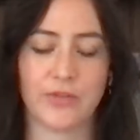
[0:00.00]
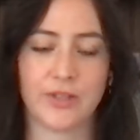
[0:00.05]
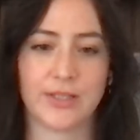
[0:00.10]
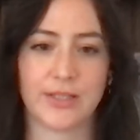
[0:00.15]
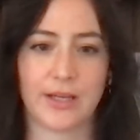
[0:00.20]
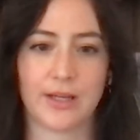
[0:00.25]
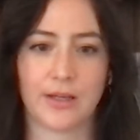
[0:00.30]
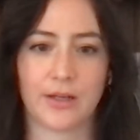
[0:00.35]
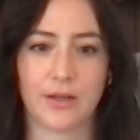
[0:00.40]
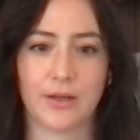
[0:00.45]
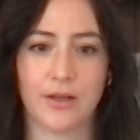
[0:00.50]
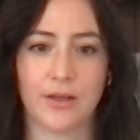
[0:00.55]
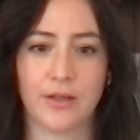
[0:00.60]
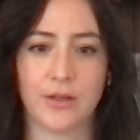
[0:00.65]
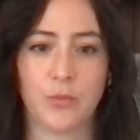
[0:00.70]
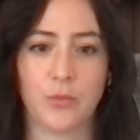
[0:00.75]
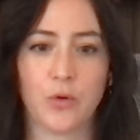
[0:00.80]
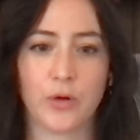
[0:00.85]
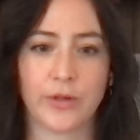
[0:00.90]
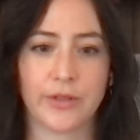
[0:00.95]
is like an
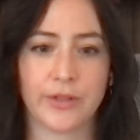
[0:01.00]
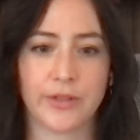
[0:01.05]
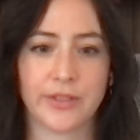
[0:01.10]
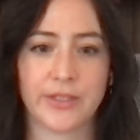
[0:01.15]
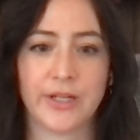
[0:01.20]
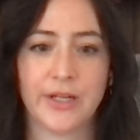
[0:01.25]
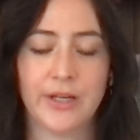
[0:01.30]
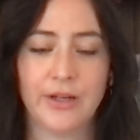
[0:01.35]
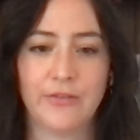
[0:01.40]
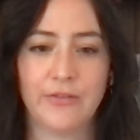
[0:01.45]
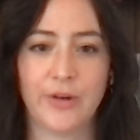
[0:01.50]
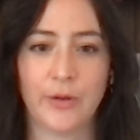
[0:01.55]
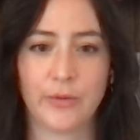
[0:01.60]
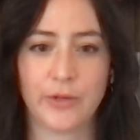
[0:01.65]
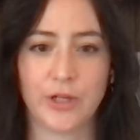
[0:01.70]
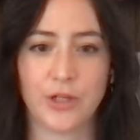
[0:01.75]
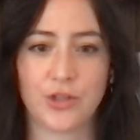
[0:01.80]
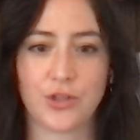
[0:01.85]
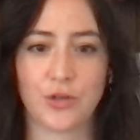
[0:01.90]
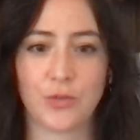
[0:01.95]
important
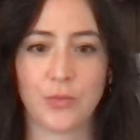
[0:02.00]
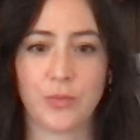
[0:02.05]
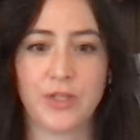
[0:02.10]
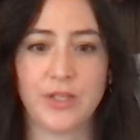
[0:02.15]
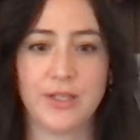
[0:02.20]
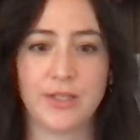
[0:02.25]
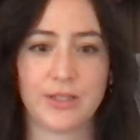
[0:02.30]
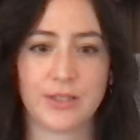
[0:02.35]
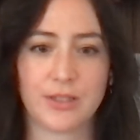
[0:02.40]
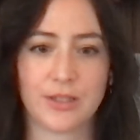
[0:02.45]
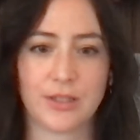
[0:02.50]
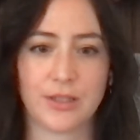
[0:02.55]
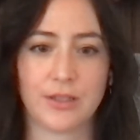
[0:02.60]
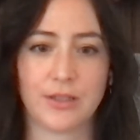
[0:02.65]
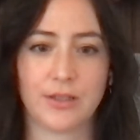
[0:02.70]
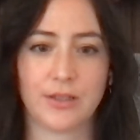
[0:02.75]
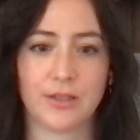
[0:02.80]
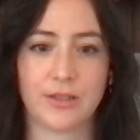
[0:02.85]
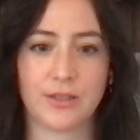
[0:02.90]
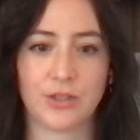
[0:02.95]
foundational piece
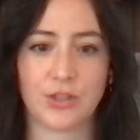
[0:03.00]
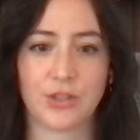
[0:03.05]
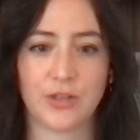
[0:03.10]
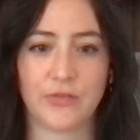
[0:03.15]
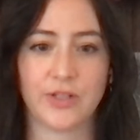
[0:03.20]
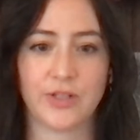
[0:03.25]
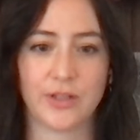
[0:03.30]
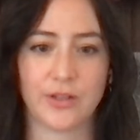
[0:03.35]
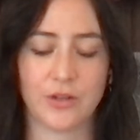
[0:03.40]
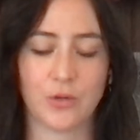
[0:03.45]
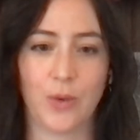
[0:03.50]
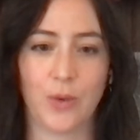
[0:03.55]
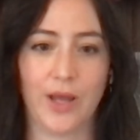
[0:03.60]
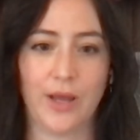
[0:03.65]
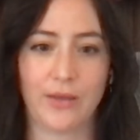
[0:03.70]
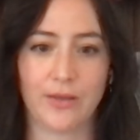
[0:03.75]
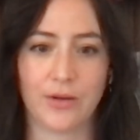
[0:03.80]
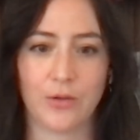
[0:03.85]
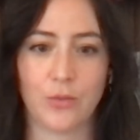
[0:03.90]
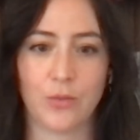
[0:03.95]
to shifting the
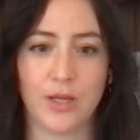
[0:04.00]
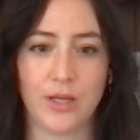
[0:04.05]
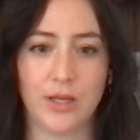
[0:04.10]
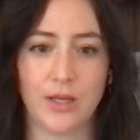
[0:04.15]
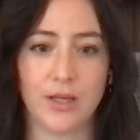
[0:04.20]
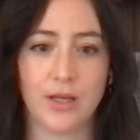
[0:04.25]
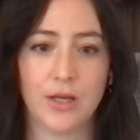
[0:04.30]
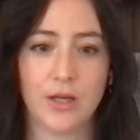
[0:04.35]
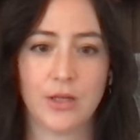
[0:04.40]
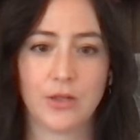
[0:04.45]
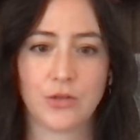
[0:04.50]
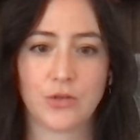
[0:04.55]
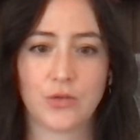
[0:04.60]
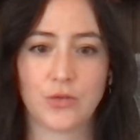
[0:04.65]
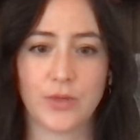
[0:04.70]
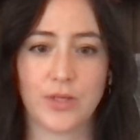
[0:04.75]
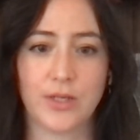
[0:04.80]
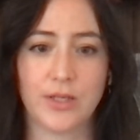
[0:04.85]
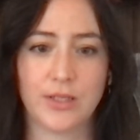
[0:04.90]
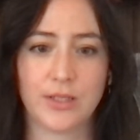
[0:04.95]
way that we
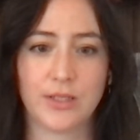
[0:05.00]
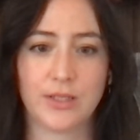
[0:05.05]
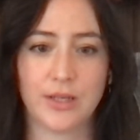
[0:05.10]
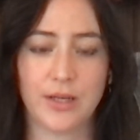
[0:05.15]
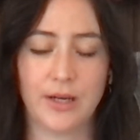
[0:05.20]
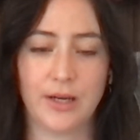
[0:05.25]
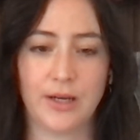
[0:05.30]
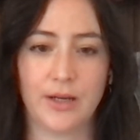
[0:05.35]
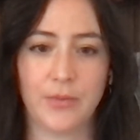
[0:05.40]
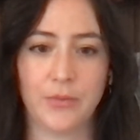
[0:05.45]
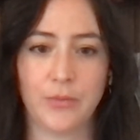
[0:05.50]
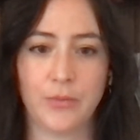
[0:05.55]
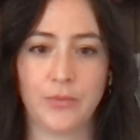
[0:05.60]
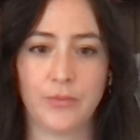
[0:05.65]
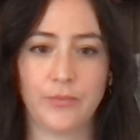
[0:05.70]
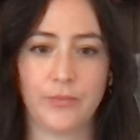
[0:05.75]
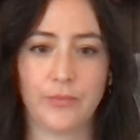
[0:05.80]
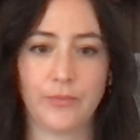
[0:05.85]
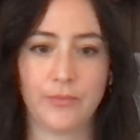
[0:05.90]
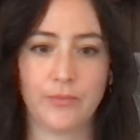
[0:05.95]
treat
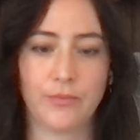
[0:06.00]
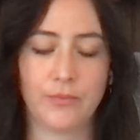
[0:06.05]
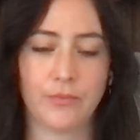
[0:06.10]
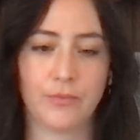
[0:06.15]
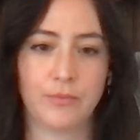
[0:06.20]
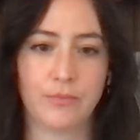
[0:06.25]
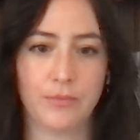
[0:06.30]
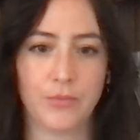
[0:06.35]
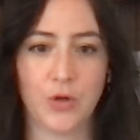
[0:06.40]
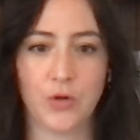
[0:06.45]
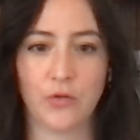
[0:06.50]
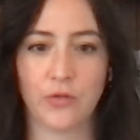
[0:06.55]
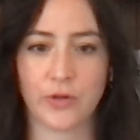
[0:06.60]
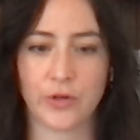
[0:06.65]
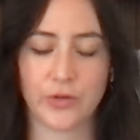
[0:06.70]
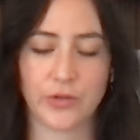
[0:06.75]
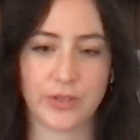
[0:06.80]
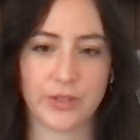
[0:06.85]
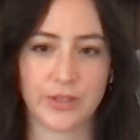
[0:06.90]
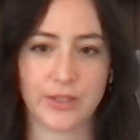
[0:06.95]

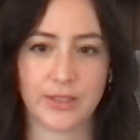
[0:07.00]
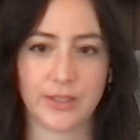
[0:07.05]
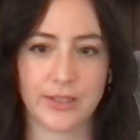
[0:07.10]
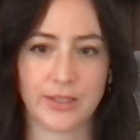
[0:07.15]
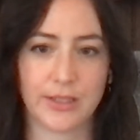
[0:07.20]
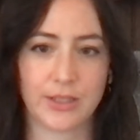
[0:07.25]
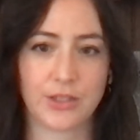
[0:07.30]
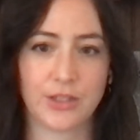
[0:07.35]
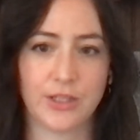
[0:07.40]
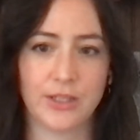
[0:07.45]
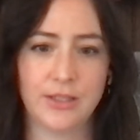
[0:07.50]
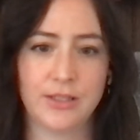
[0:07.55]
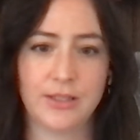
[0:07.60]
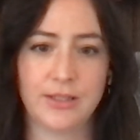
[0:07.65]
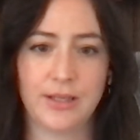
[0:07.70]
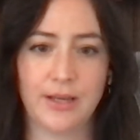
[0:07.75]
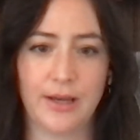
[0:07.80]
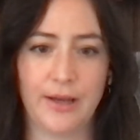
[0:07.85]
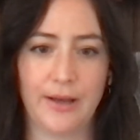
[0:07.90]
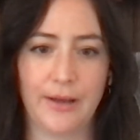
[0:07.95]
overdoses and
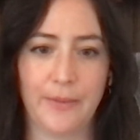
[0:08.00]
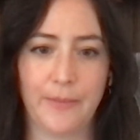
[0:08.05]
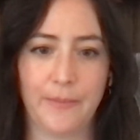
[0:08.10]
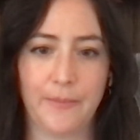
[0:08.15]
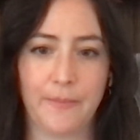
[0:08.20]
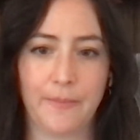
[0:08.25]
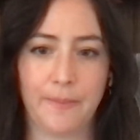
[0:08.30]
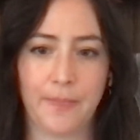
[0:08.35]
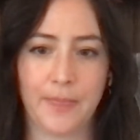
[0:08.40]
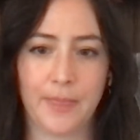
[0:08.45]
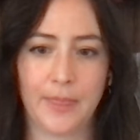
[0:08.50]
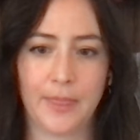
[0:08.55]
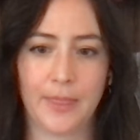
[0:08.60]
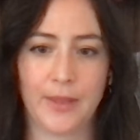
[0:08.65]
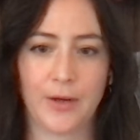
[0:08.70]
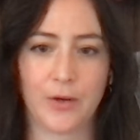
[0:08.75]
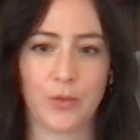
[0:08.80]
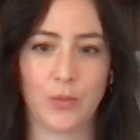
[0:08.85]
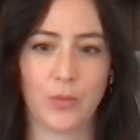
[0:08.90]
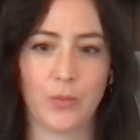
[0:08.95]
addictions.
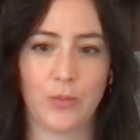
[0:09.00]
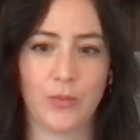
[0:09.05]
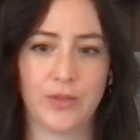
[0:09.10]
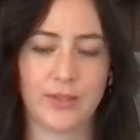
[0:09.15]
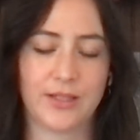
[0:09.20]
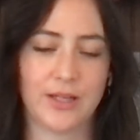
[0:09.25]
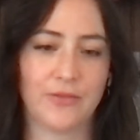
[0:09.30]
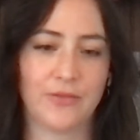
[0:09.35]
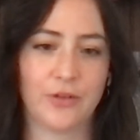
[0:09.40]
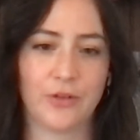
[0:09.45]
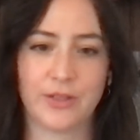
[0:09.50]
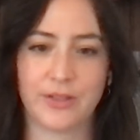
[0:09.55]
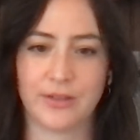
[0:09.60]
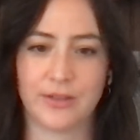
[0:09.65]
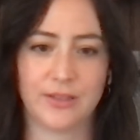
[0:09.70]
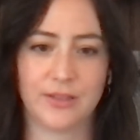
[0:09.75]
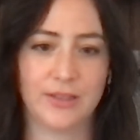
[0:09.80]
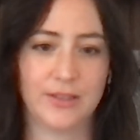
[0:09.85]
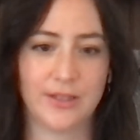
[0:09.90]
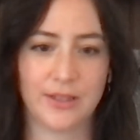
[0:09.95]
The devil is in
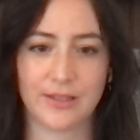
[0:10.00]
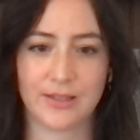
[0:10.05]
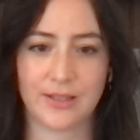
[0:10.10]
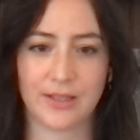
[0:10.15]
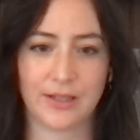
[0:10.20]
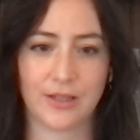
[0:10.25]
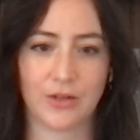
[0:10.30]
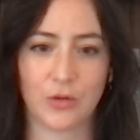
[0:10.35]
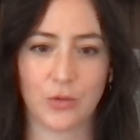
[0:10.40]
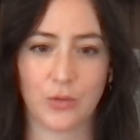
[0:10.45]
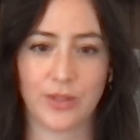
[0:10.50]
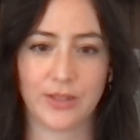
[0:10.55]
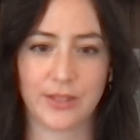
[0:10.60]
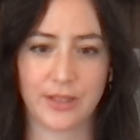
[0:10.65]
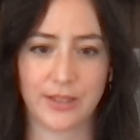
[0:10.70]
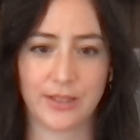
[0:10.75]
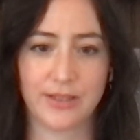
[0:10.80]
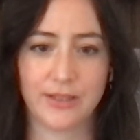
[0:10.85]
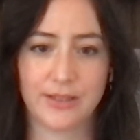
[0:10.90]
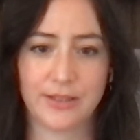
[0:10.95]
the details, like it always
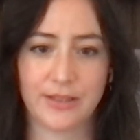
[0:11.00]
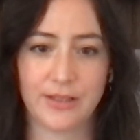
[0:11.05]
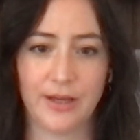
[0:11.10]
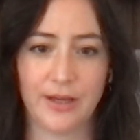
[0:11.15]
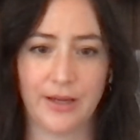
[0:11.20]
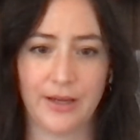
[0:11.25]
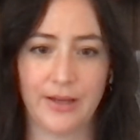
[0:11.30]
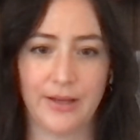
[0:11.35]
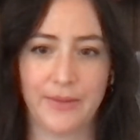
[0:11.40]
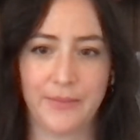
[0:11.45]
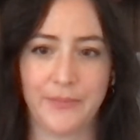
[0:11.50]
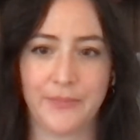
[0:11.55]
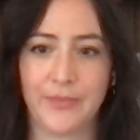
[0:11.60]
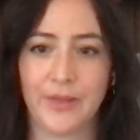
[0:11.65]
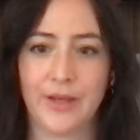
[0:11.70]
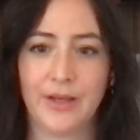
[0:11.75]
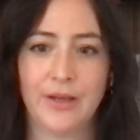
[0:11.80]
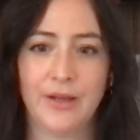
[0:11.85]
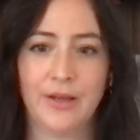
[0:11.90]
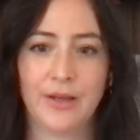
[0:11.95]
is.
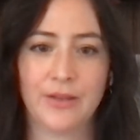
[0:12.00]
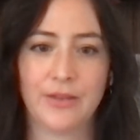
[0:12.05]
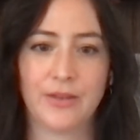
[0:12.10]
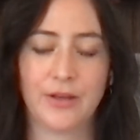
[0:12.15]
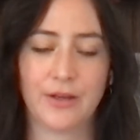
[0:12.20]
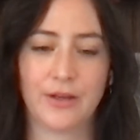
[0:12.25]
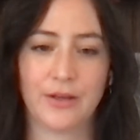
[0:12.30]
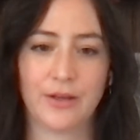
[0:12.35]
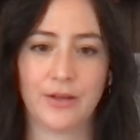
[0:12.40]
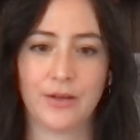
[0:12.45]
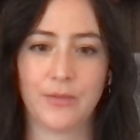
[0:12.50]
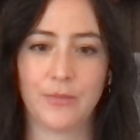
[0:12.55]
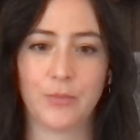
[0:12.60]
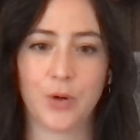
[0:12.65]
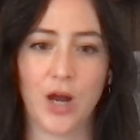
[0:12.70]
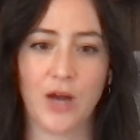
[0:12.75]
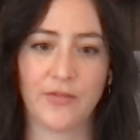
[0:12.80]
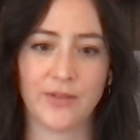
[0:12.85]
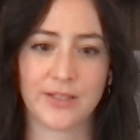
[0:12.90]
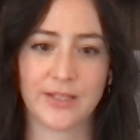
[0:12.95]
The
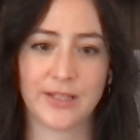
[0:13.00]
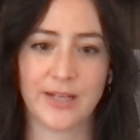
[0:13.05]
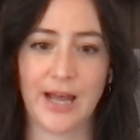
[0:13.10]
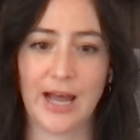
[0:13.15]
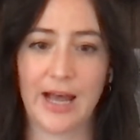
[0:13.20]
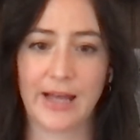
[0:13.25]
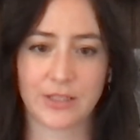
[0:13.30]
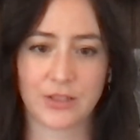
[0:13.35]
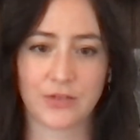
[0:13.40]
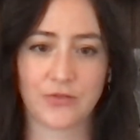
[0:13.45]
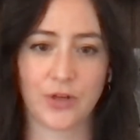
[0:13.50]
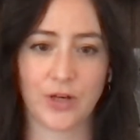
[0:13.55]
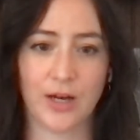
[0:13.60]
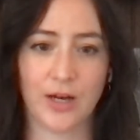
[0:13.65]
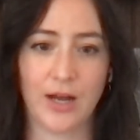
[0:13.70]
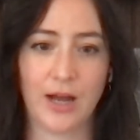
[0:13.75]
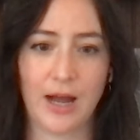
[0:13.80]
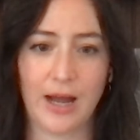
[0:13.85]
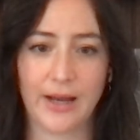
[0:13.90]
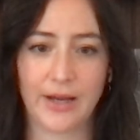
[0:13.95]
province had asked for a
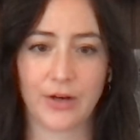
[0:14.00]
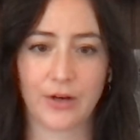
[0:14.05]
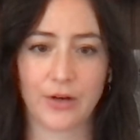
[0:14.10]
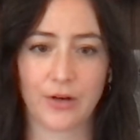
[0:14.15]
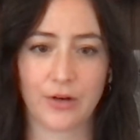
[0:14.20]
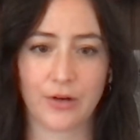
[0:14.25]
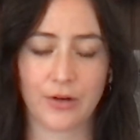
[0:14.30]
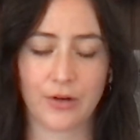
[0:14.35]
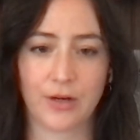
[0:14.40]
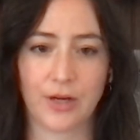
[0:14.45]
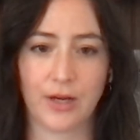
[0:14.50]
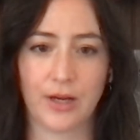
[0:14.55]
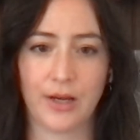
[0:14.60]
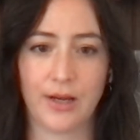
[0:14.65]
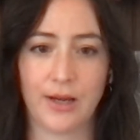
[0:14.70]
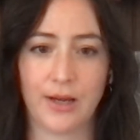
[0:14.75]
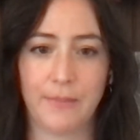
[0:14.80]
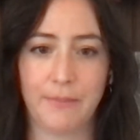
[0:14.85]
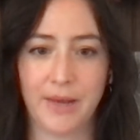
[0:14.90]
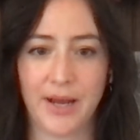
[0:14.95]
higher
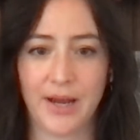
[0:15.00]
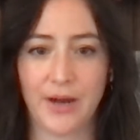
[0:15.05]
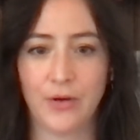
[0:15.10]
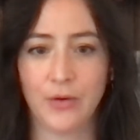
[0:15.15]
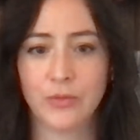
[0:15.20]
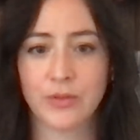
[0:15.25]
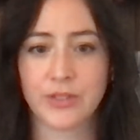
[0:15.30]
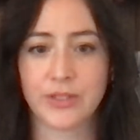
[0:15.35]
amount